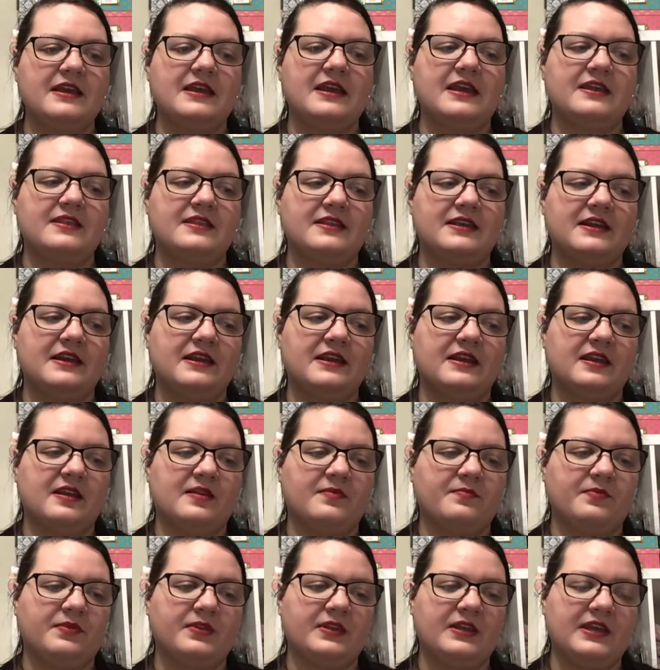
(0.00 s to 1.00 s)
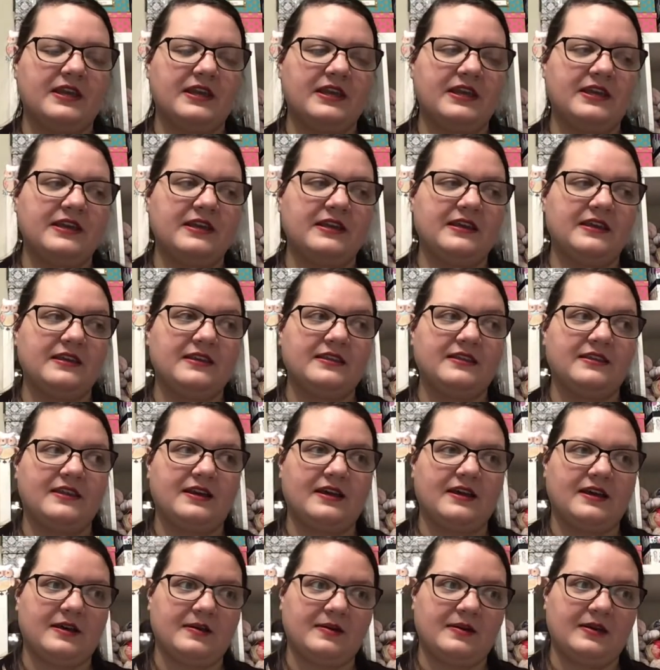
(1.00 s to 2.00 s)
and then I can play
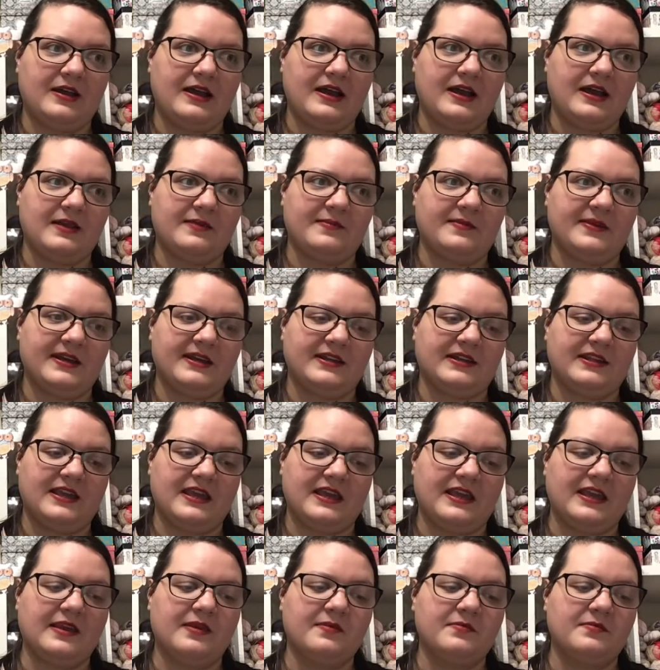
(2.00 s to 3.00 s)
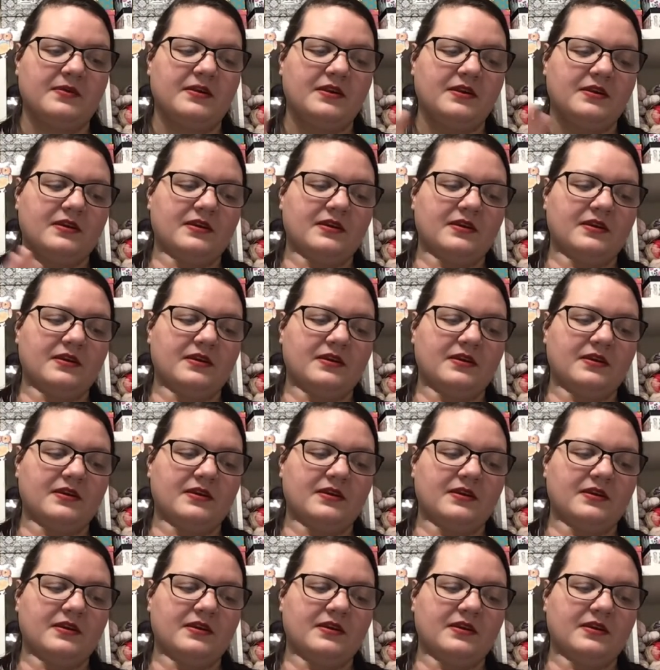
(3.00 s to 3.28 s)
the iPad game